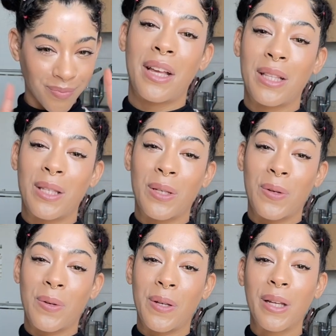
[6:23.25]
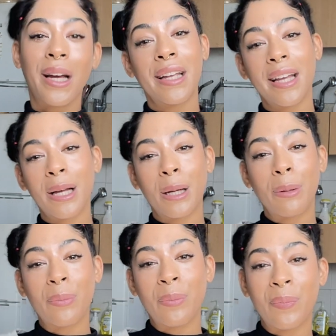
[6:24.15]
and so here i
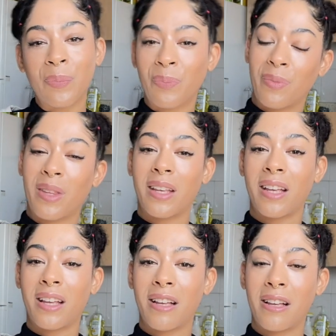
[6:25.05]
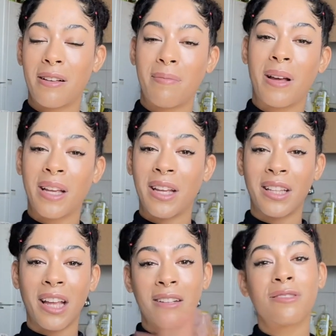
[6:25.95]
am um, I get
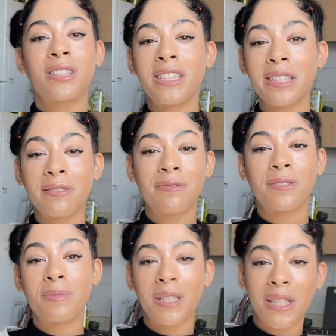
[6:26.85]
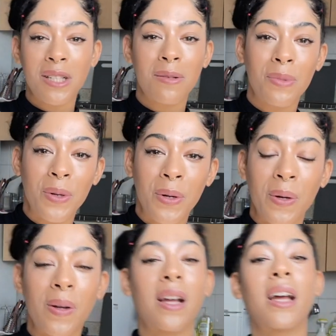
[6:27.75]
everything from
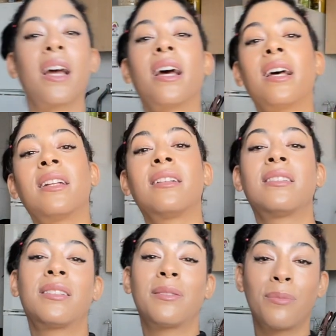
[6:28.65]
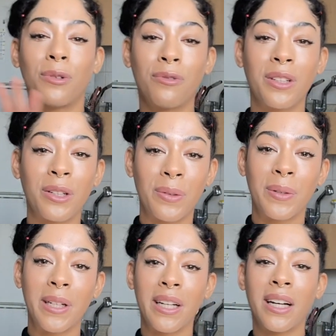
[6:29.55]
Luxembourg and moving
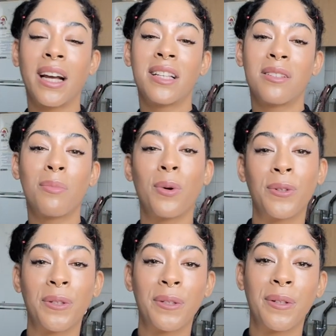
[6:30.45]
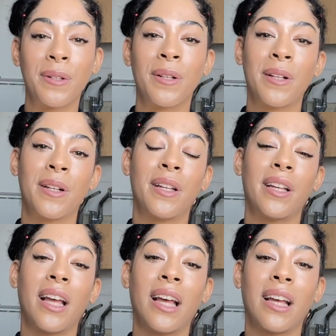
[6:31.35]
career as a model
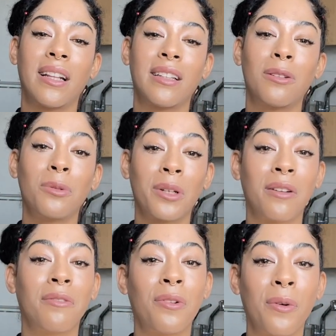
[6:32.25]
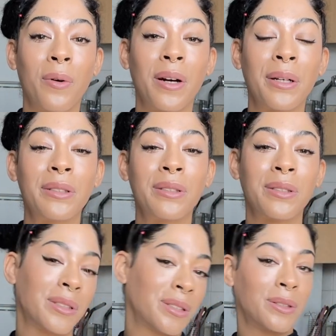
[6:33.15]
and looking forward
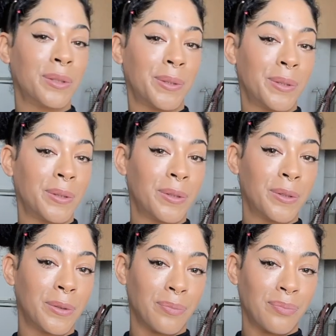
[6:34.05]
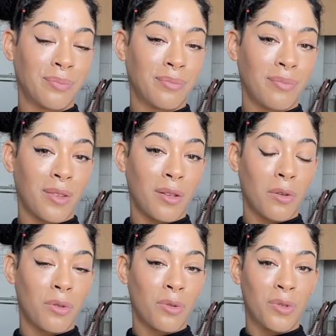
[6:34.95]
to
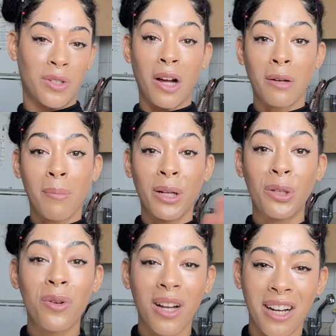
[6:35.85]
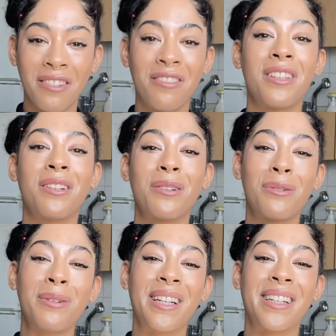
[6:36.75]
to start my new life here in
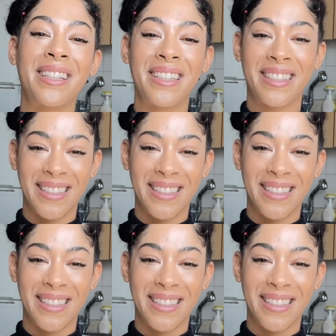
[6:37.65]
Korea.